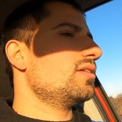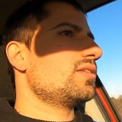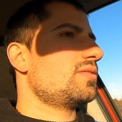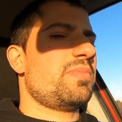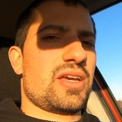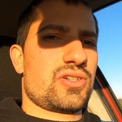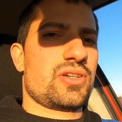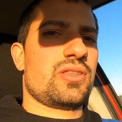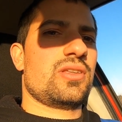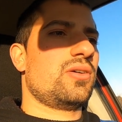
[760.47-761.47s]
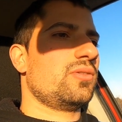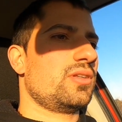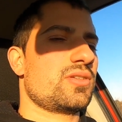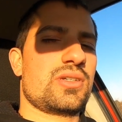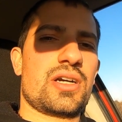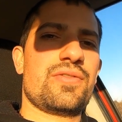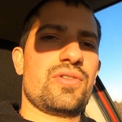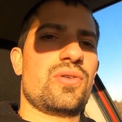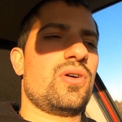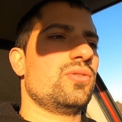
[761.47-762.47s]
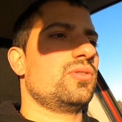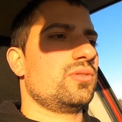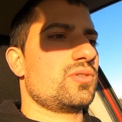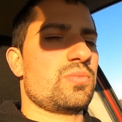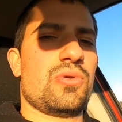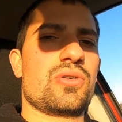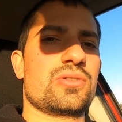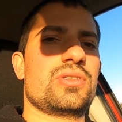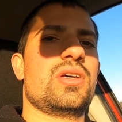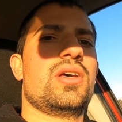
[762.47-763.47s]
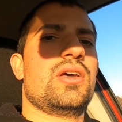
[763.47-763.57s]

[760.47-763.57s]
The suspension on the curvy road sport